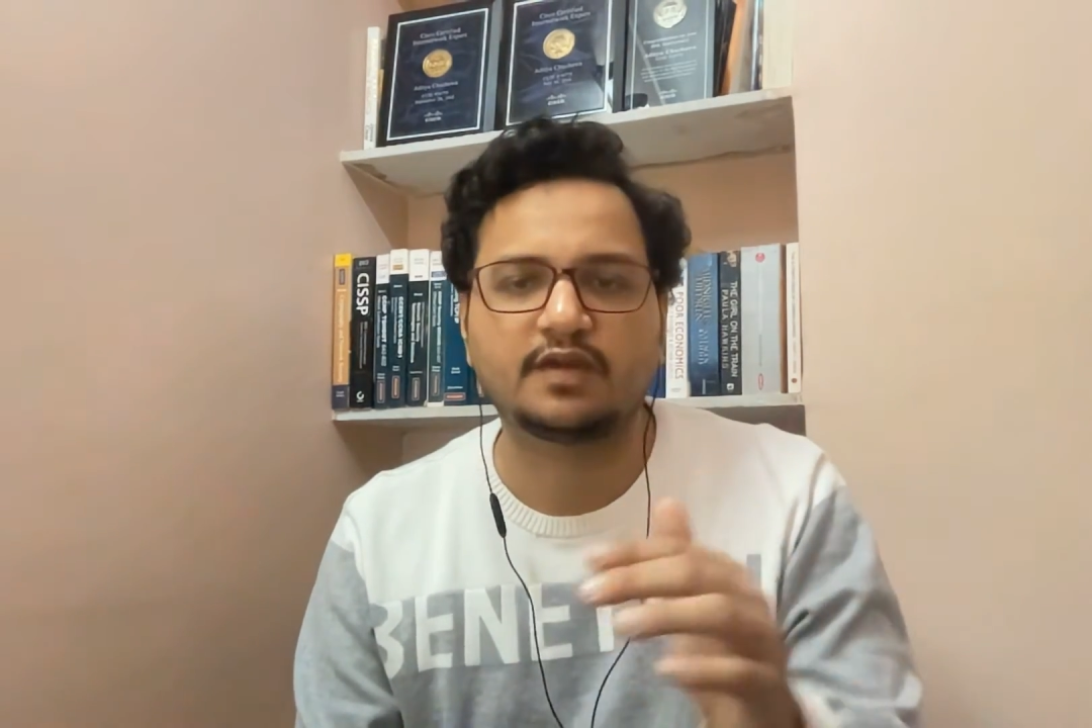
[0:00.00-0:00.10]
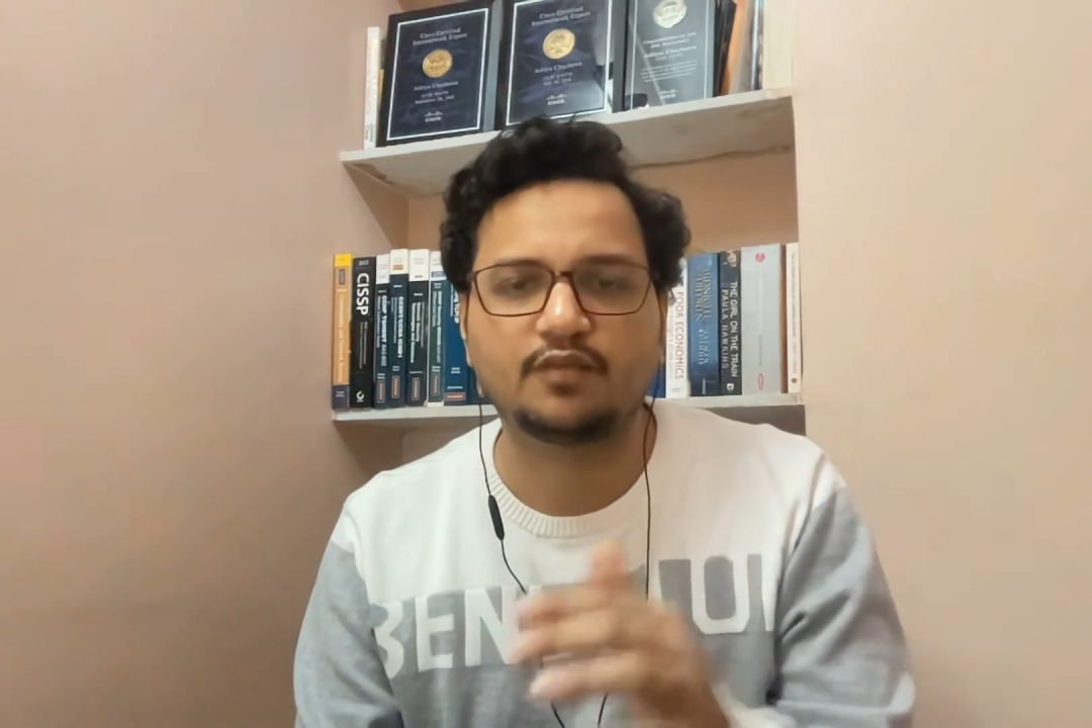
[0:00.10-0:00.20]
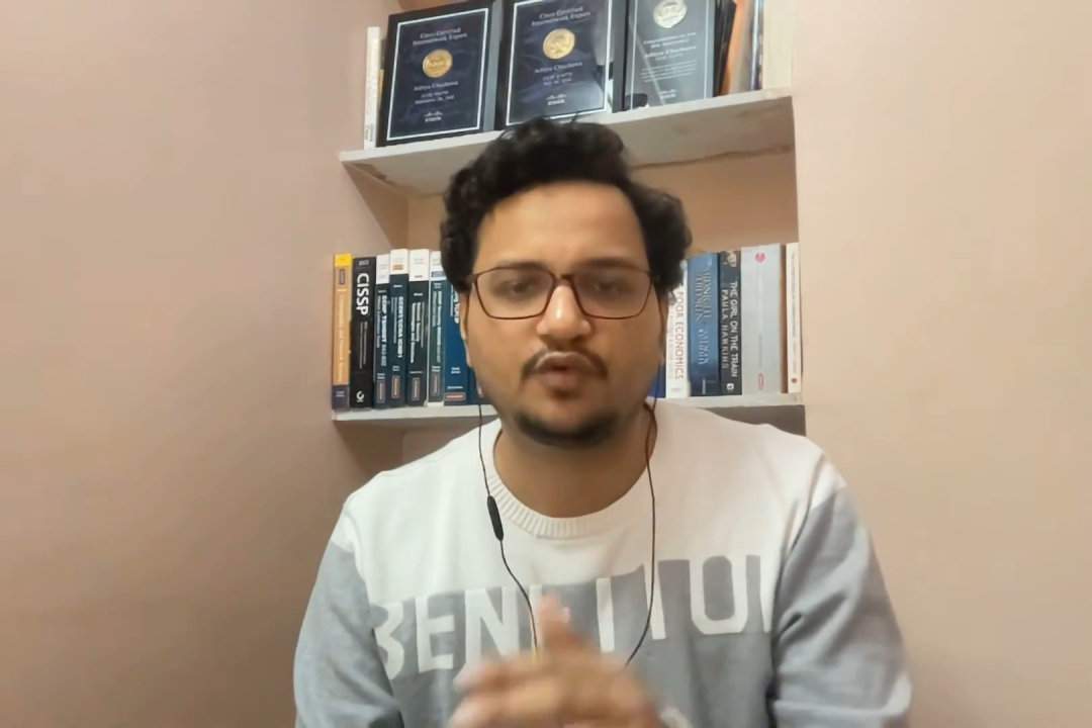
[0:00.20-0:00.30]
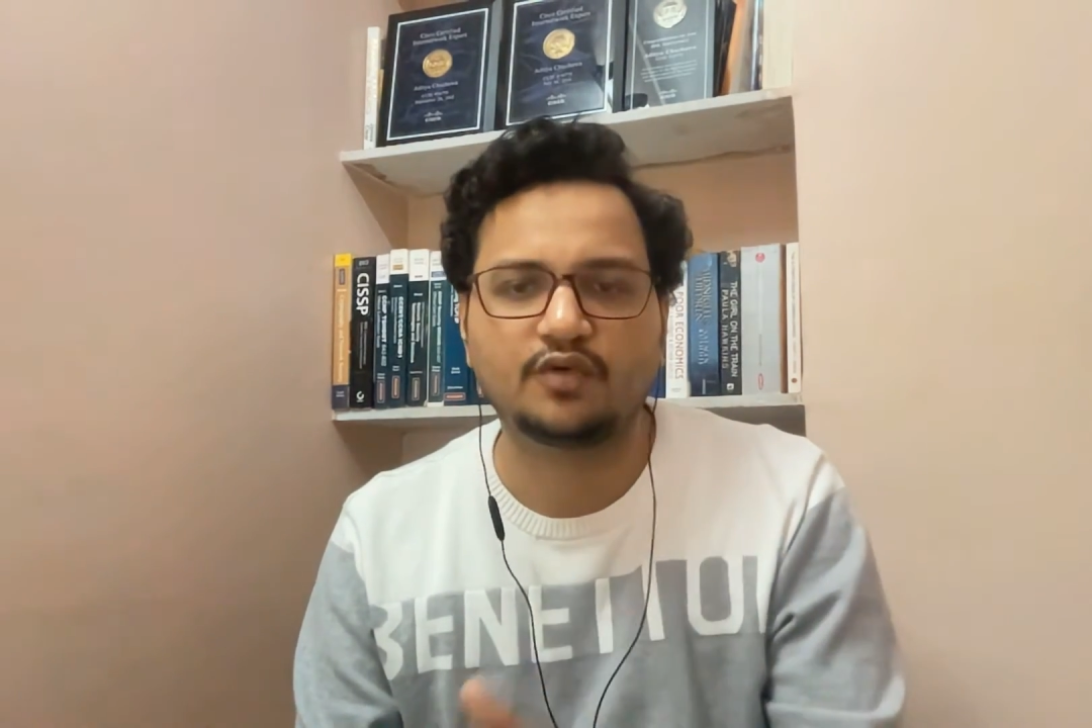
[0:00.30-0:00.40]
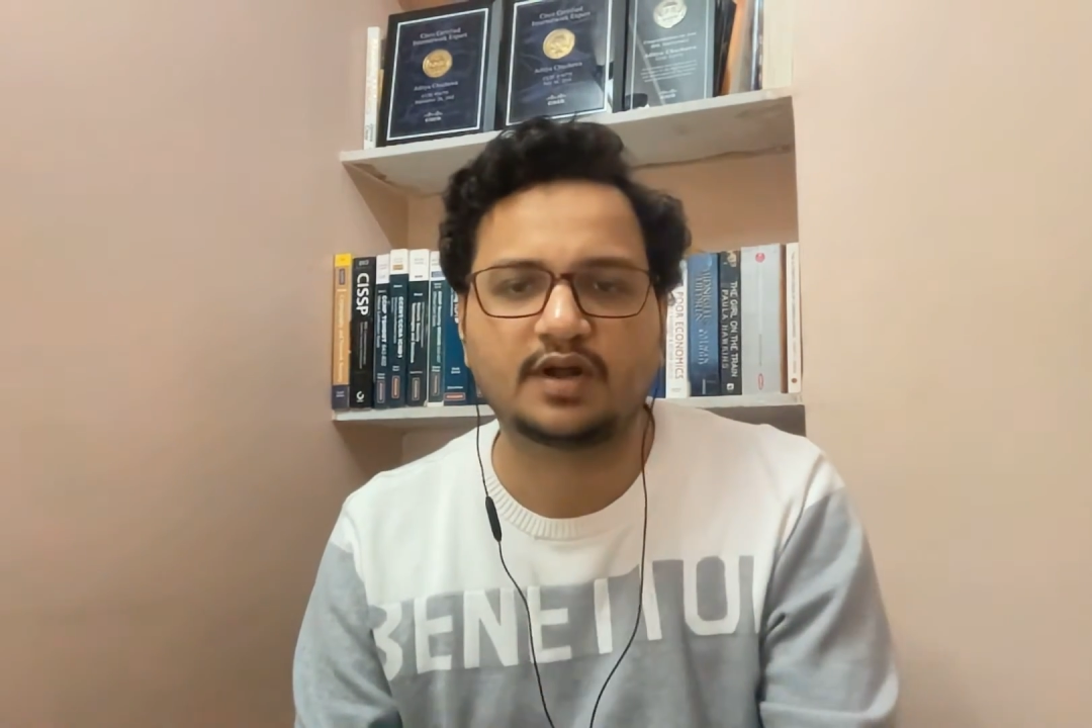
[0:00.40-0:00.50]

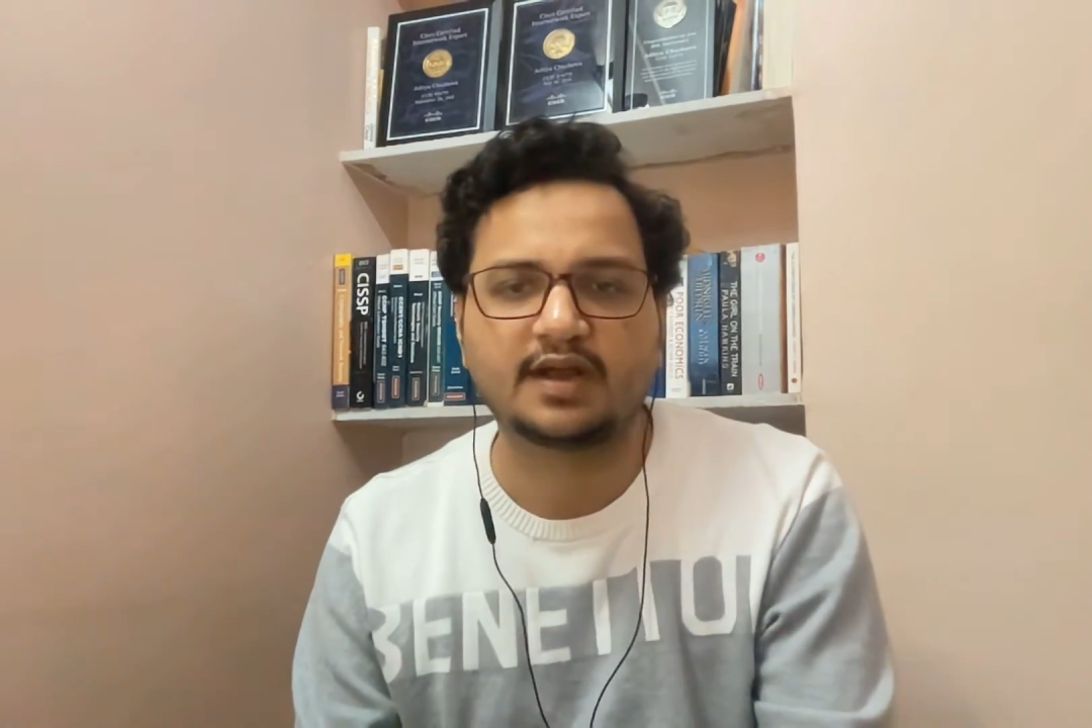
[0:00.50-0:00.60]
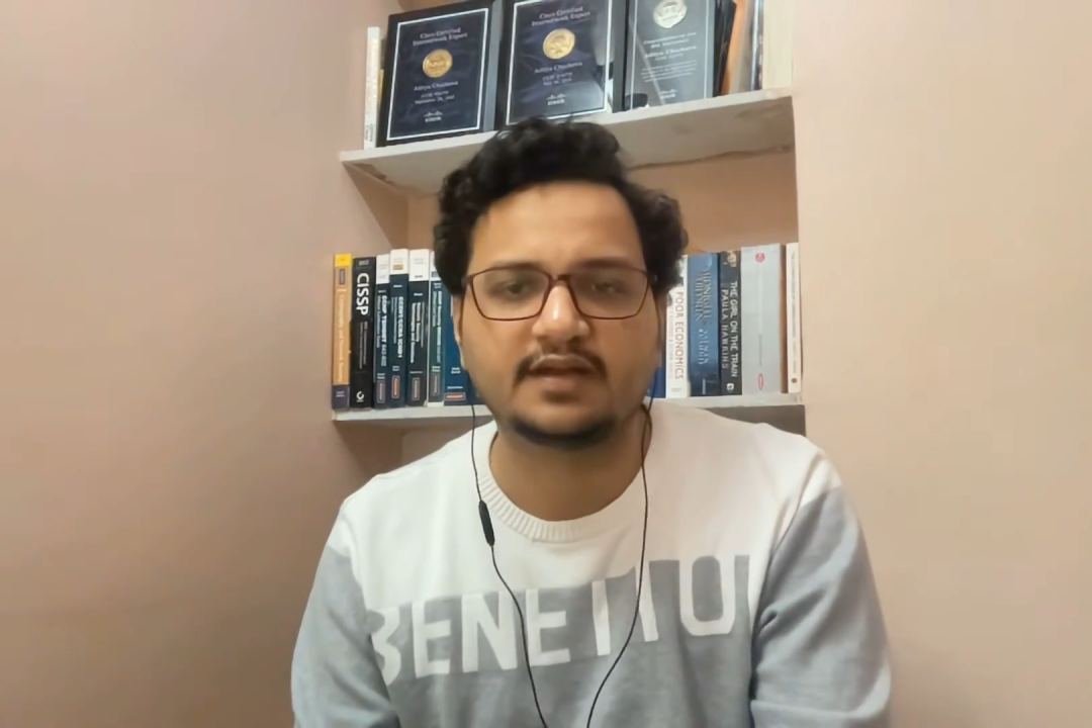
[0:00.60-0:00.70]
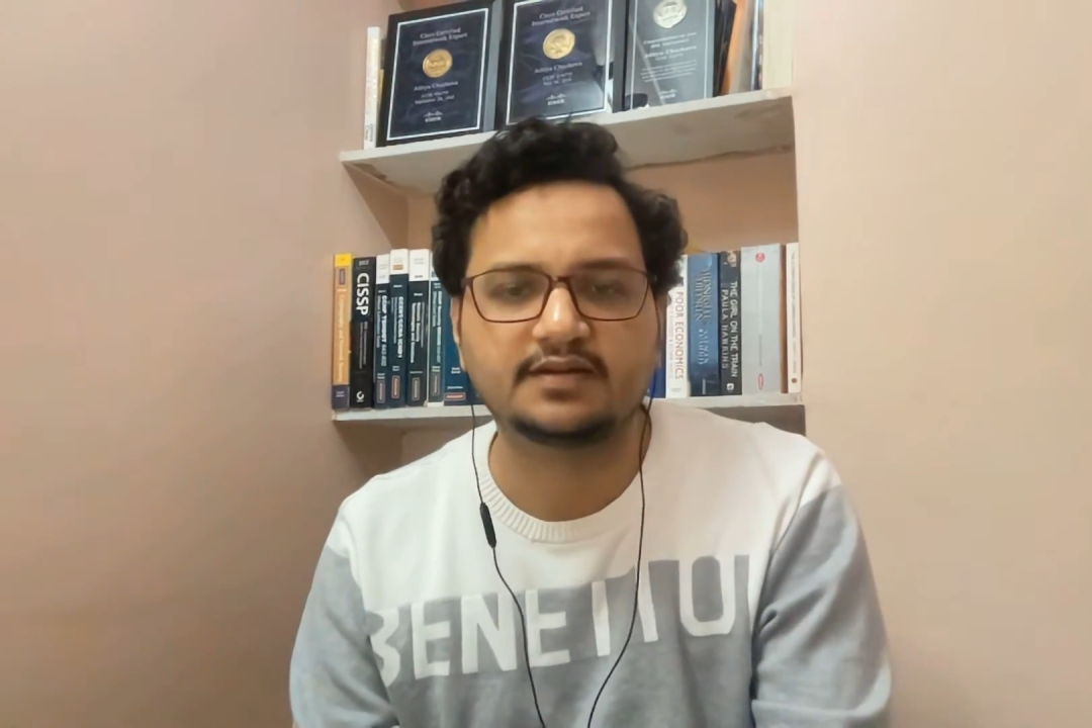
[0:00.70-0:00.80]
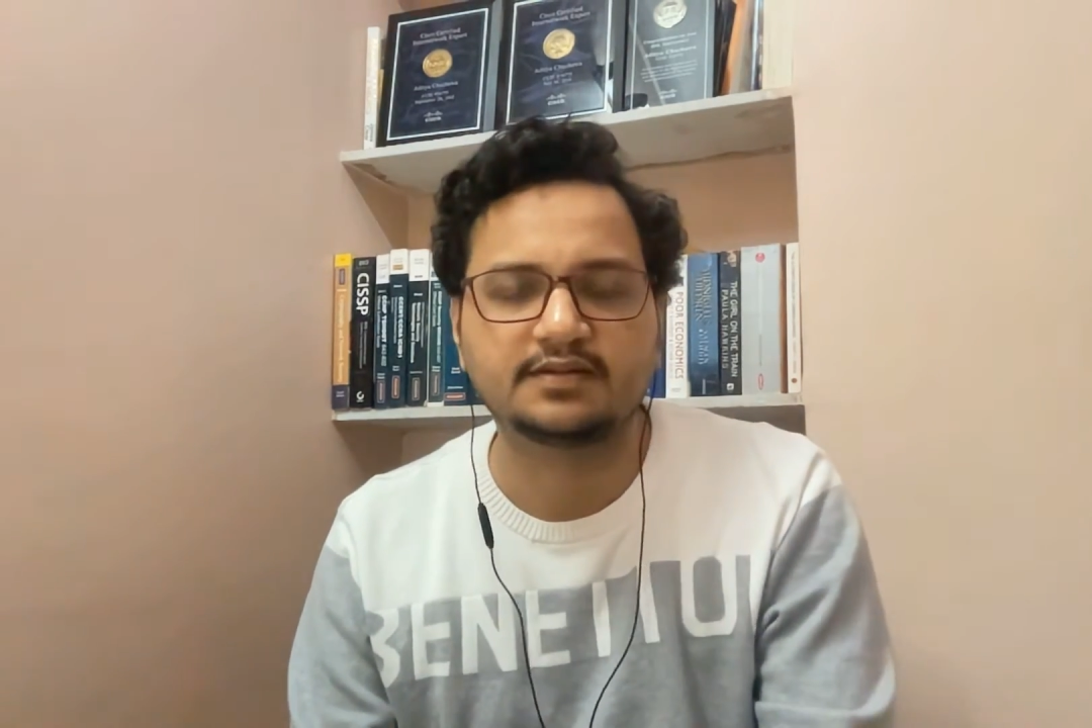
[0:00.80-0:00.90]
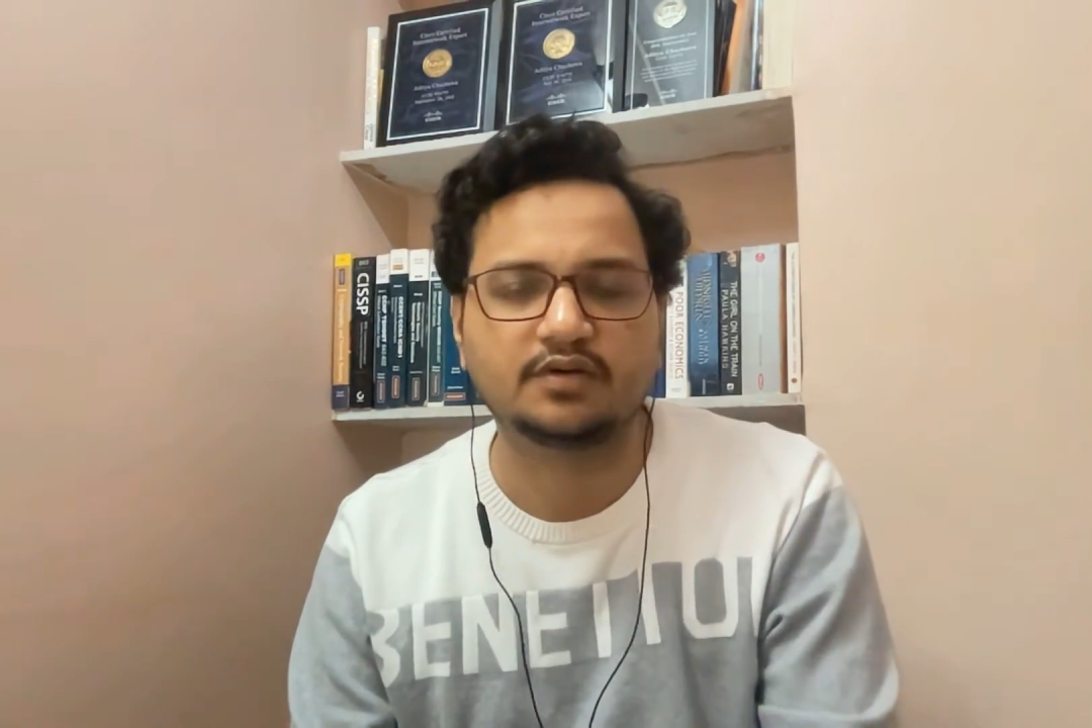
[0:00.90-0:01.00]
more higher,